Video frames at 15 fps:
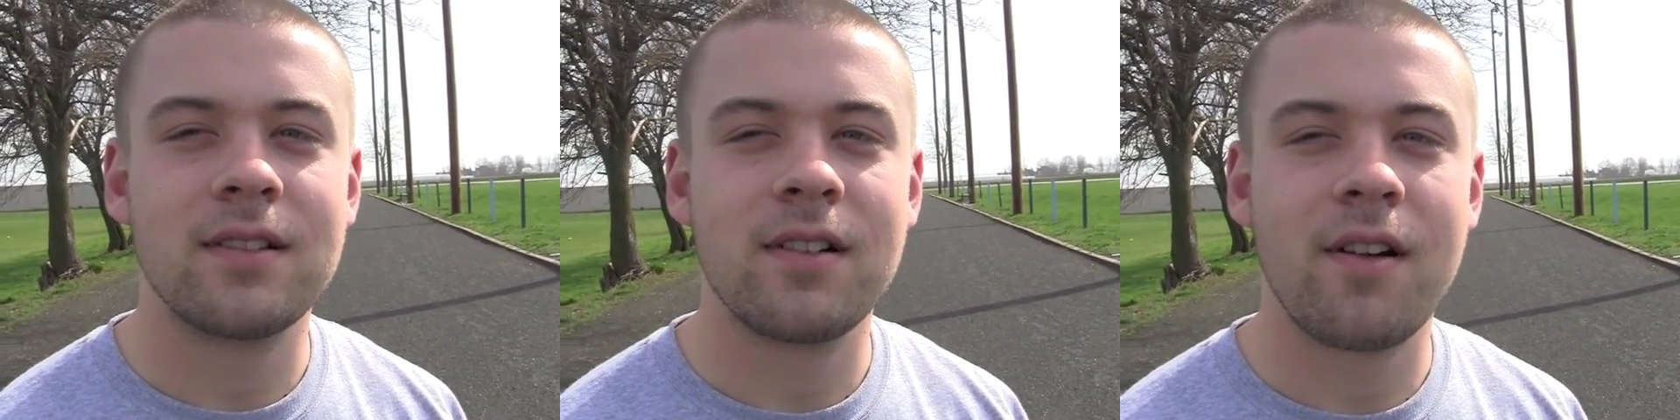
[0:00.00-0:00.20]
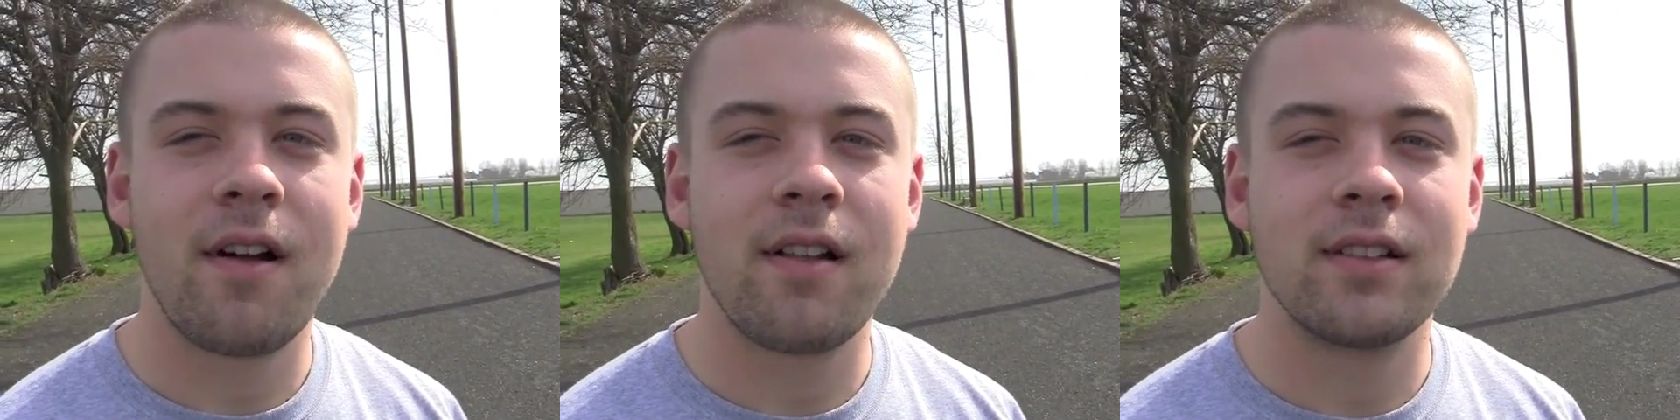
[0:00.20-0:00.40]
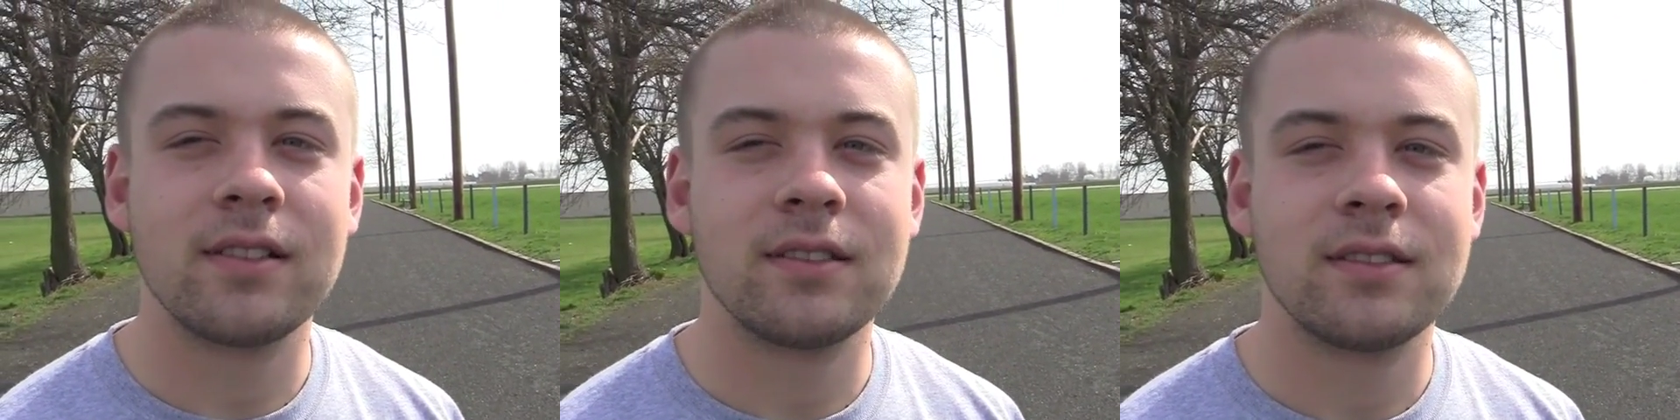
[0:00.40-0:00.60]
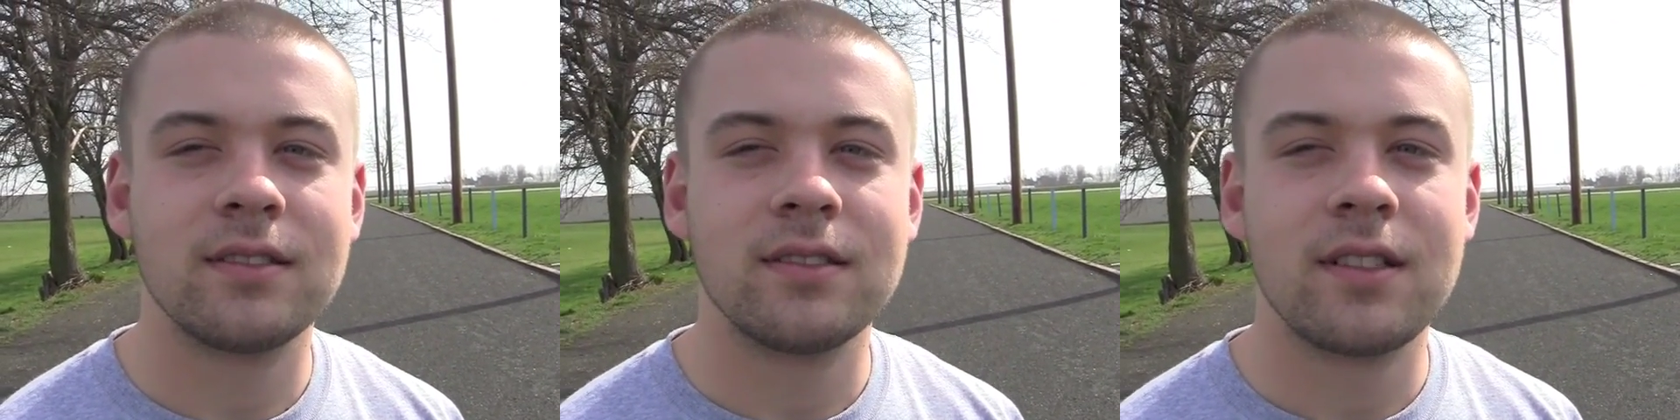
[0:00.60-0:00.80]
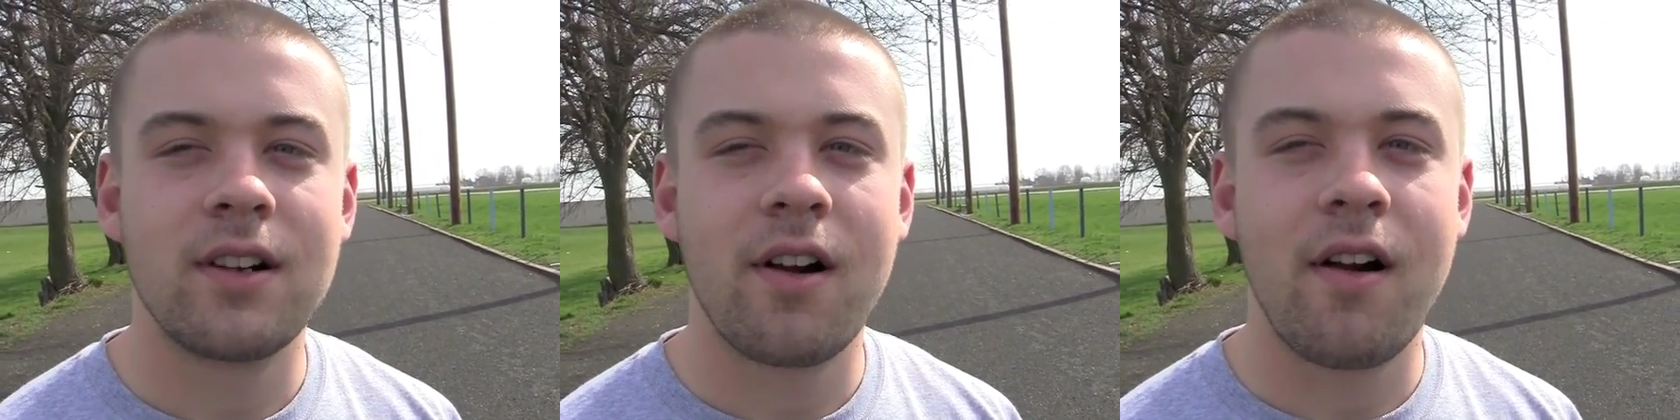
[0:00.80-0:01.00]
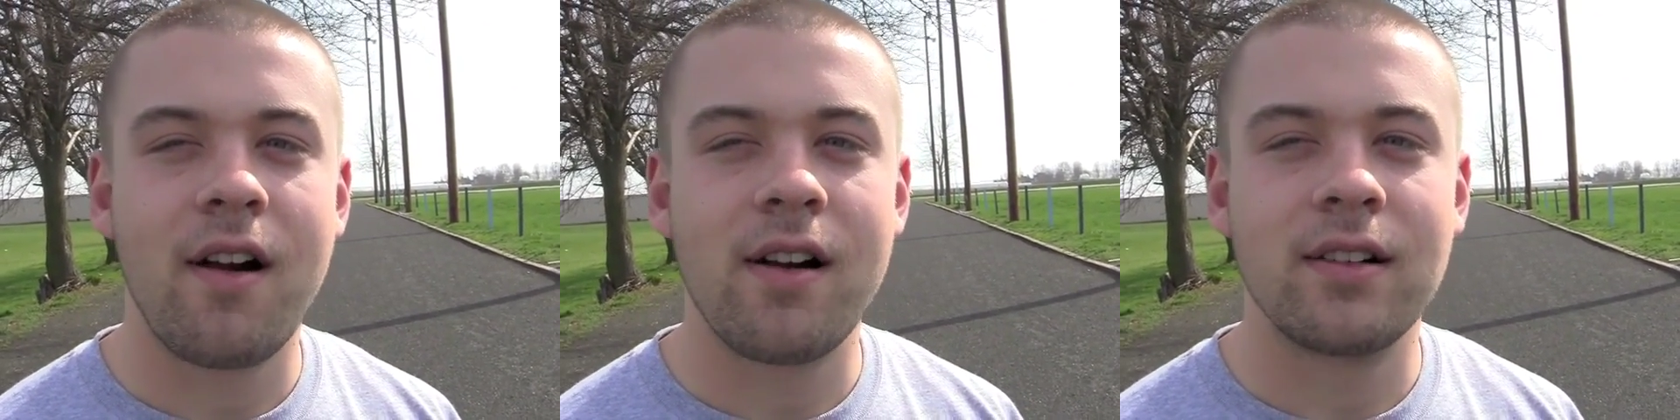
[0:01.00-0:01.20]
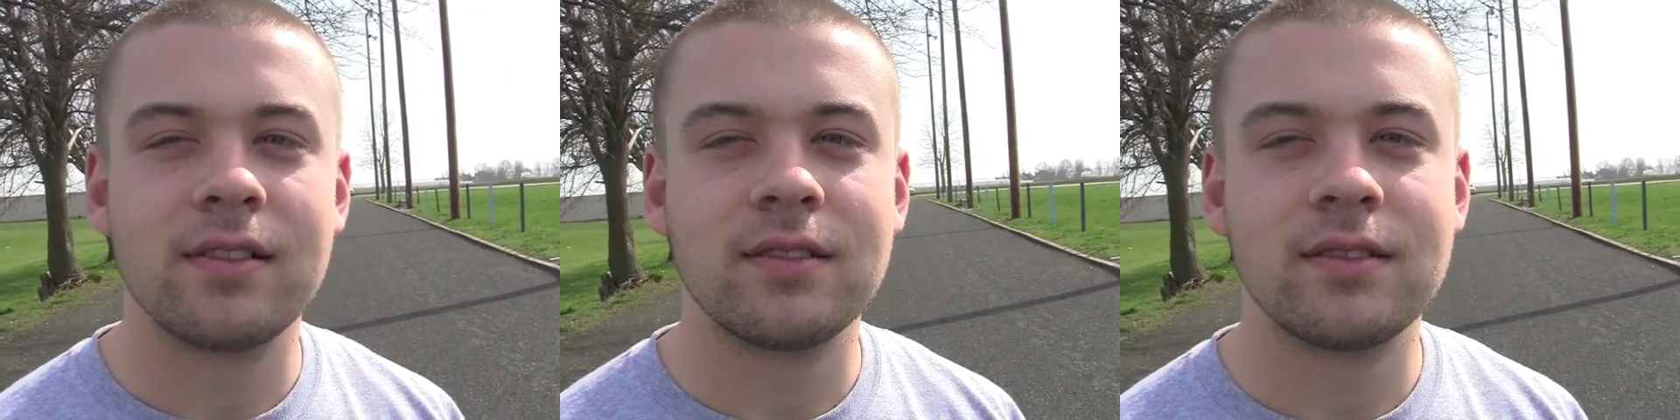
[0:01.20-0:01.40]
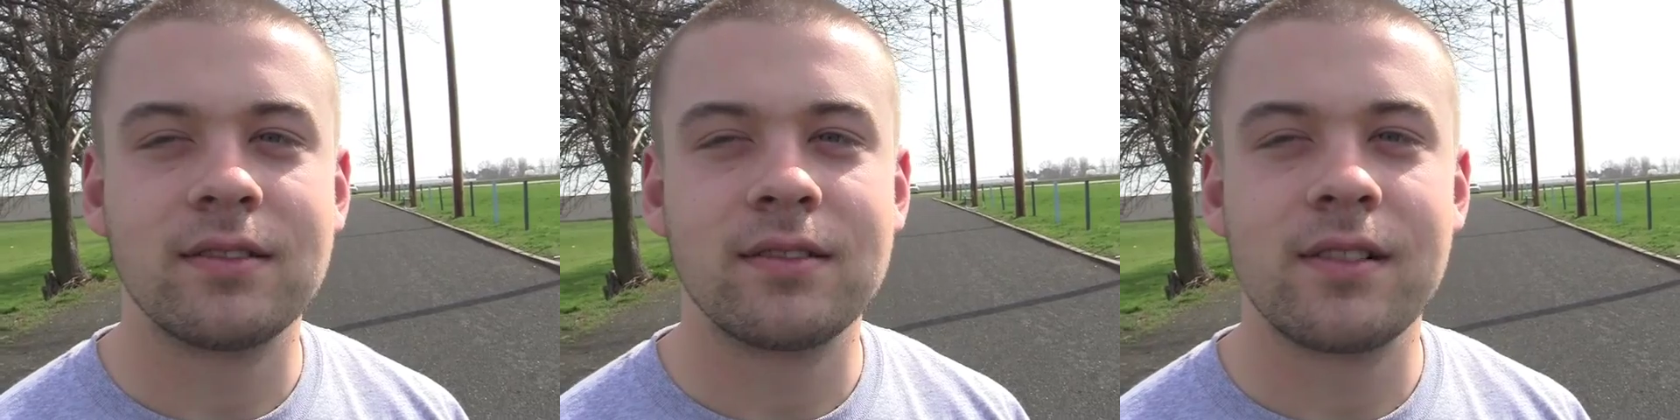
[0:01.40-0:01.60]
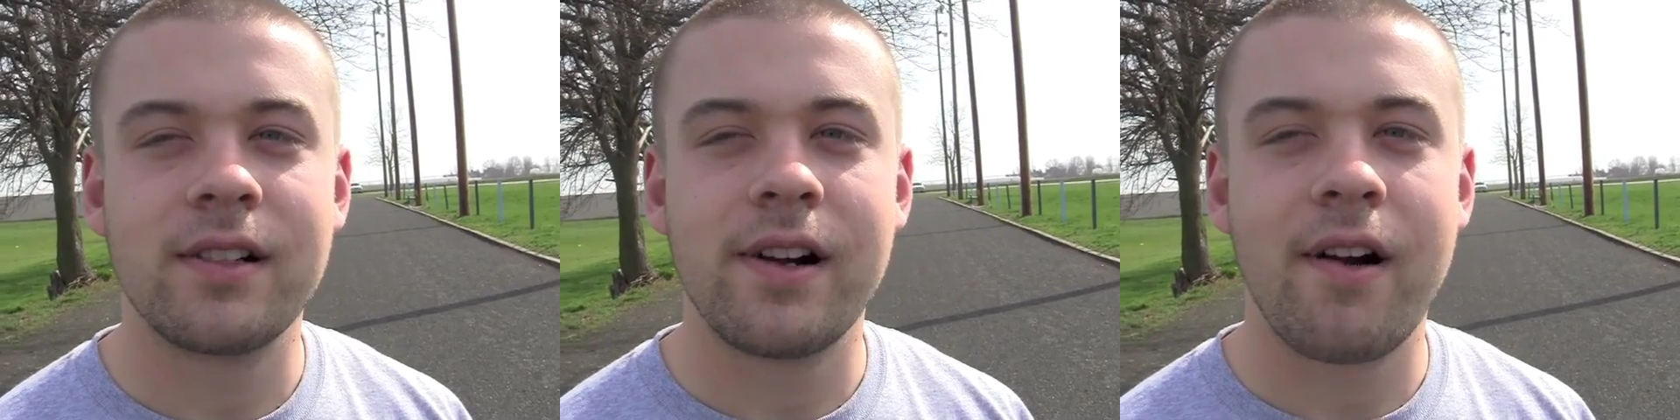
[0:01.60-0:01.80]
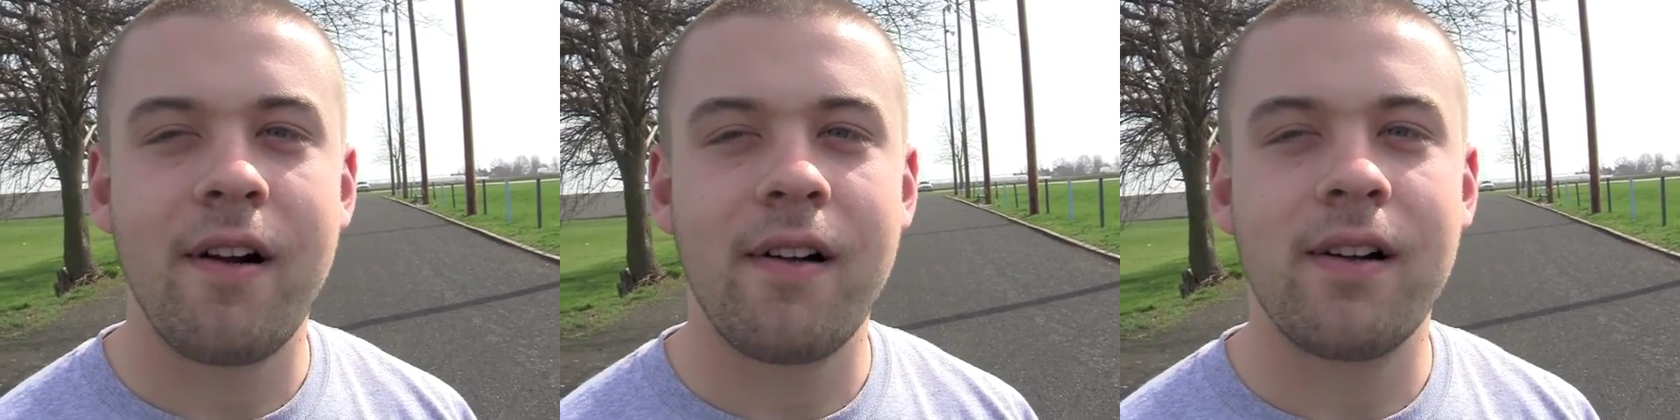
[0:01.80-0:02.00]
I'm going to have you challenge somebody in the
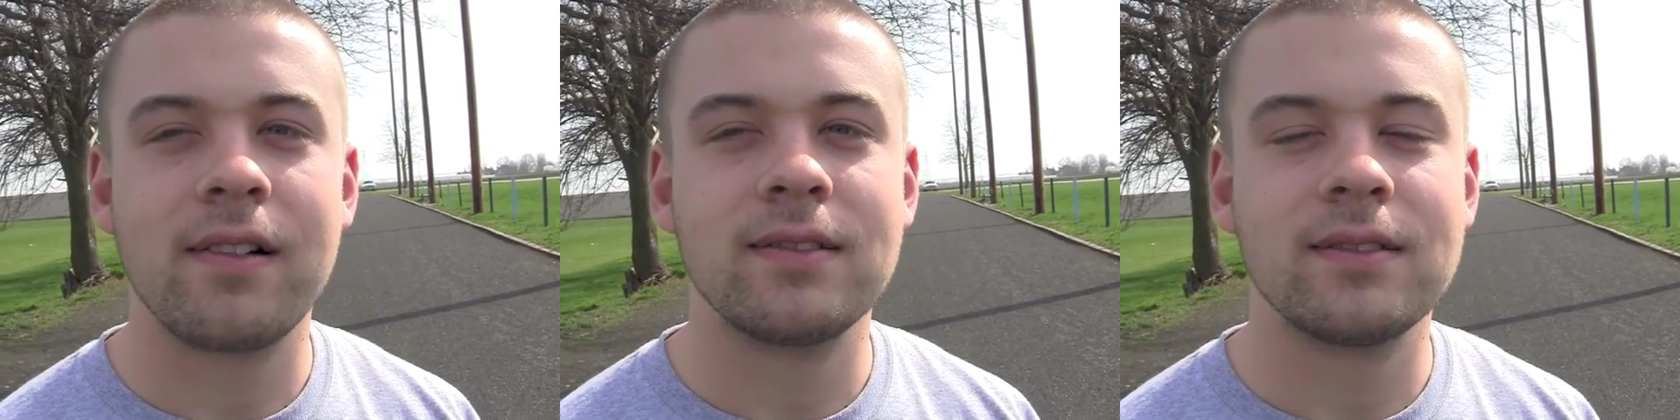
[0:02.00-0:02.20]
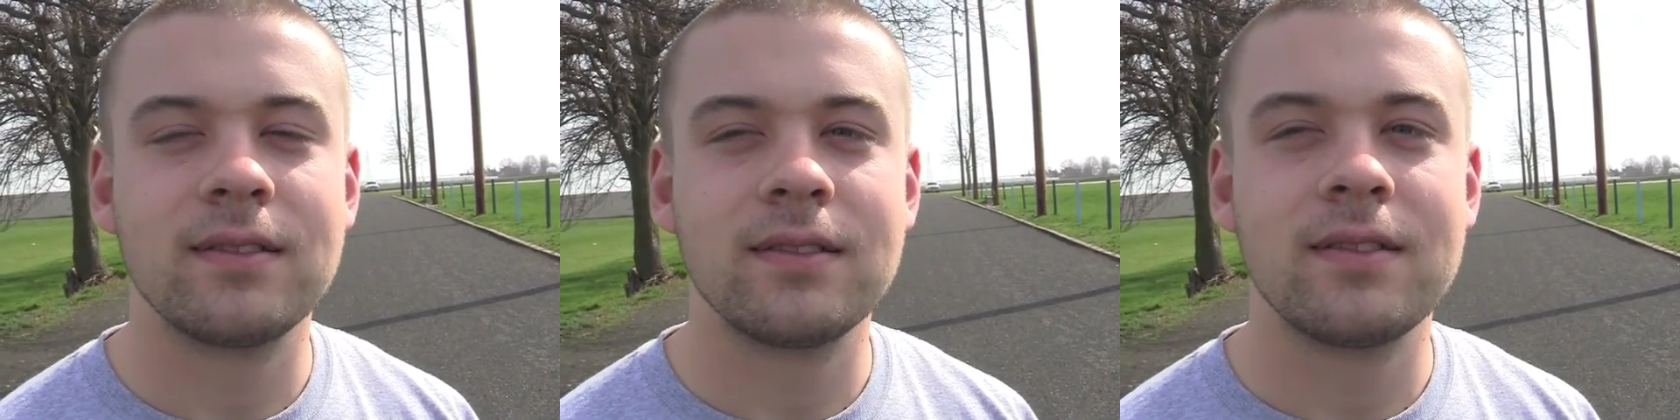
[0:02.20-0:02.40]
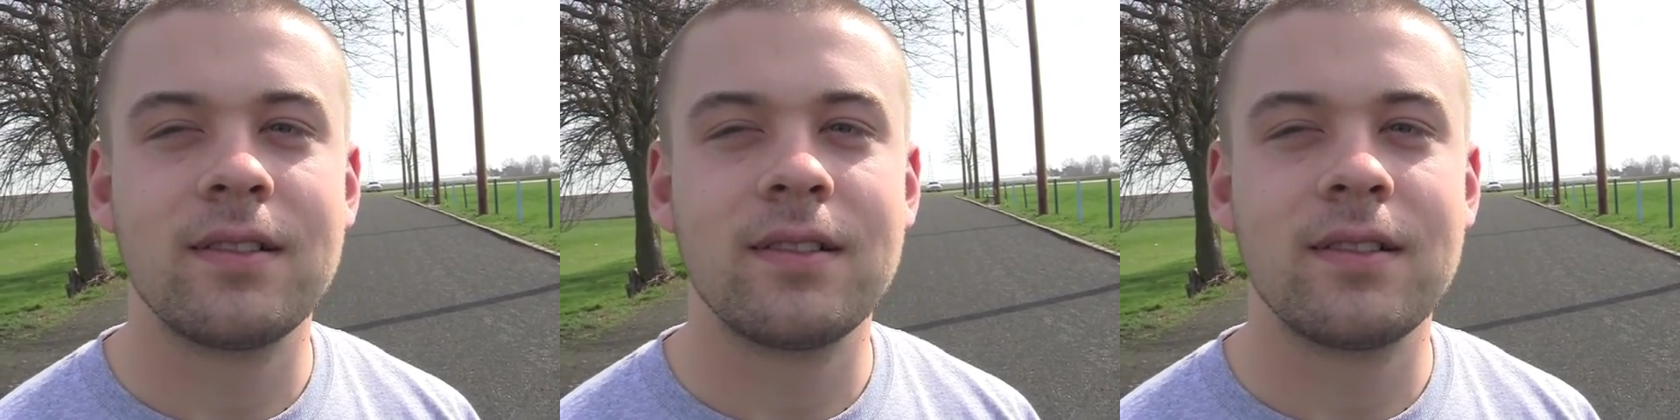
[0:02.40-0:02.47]
200 meter.